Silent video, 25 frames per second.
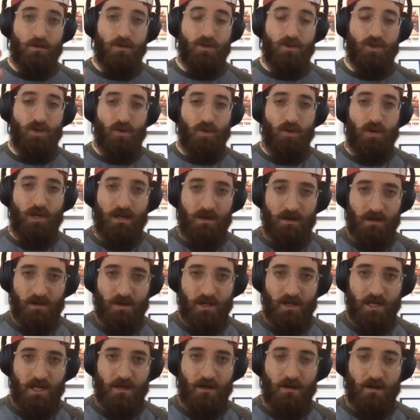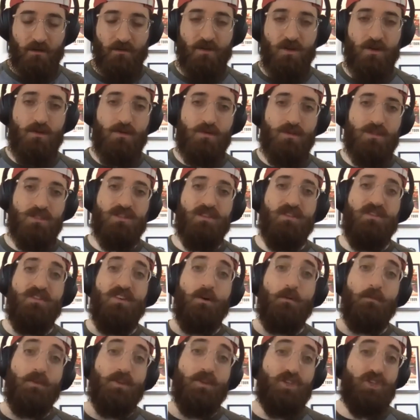doing the interviews, to
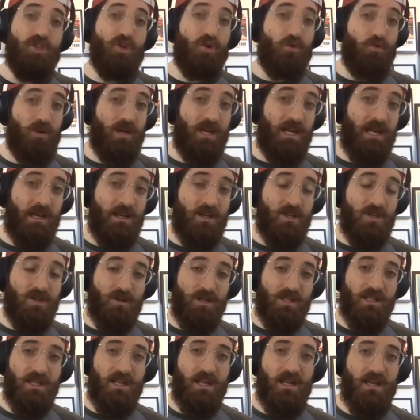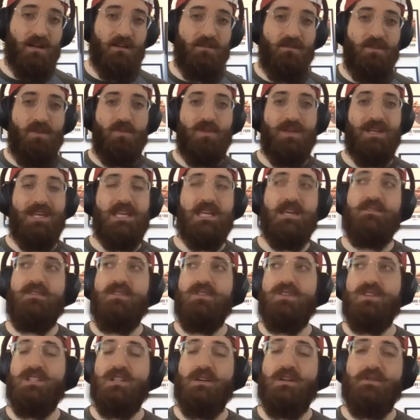film the screen during the interview, like give
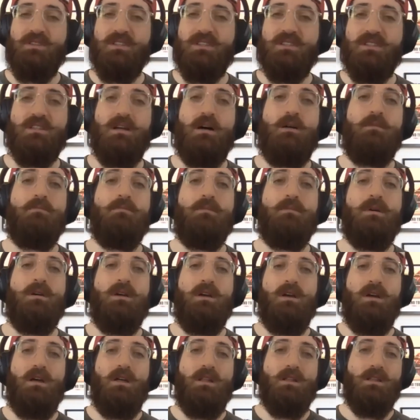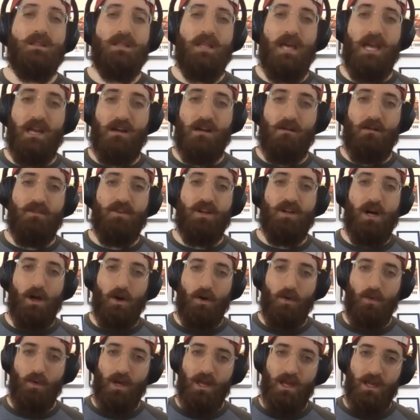yourself some layer of
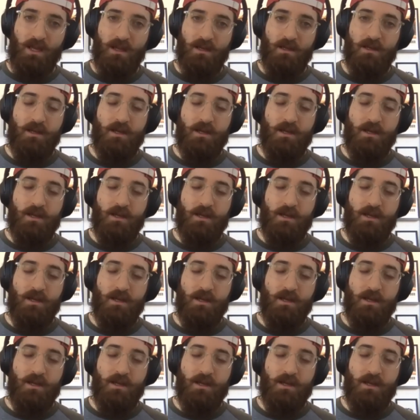cutaway,